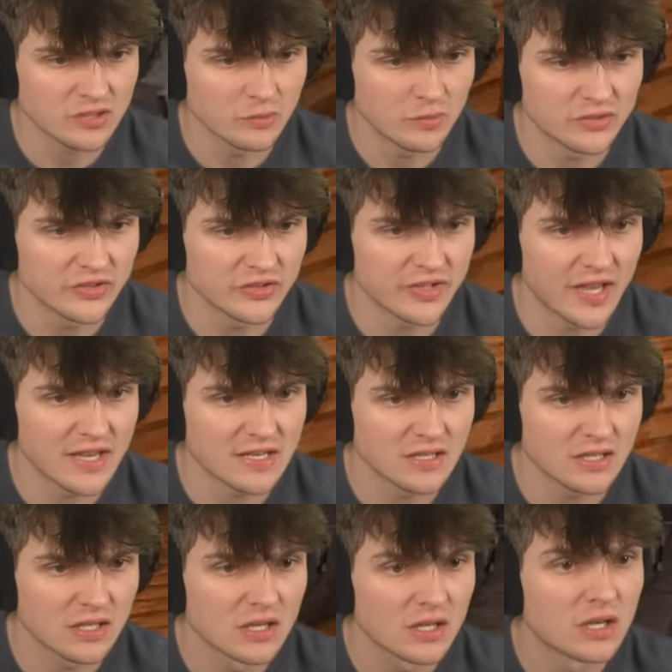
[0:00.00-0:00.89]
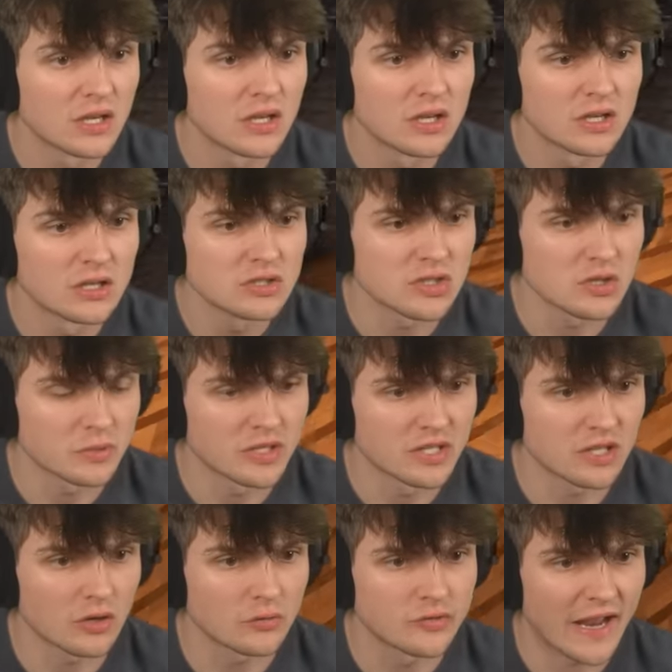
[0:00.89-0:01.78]
want to take. So we're
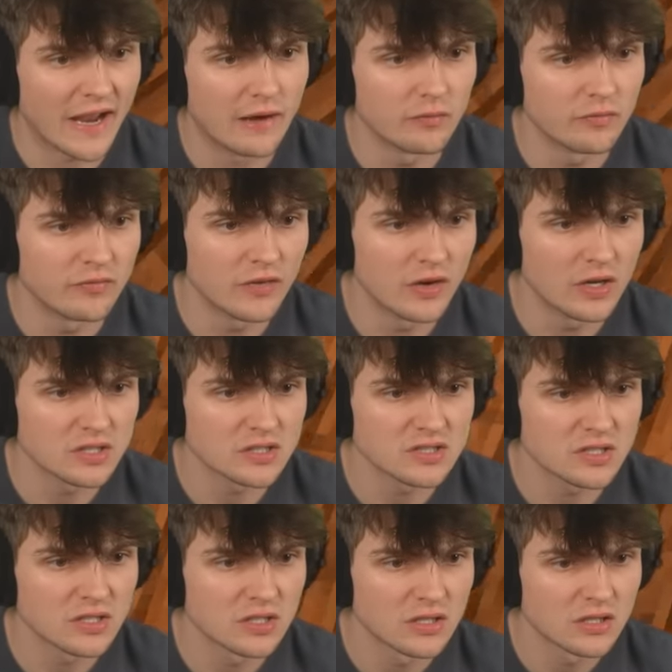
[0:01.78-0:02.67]
going to go down first.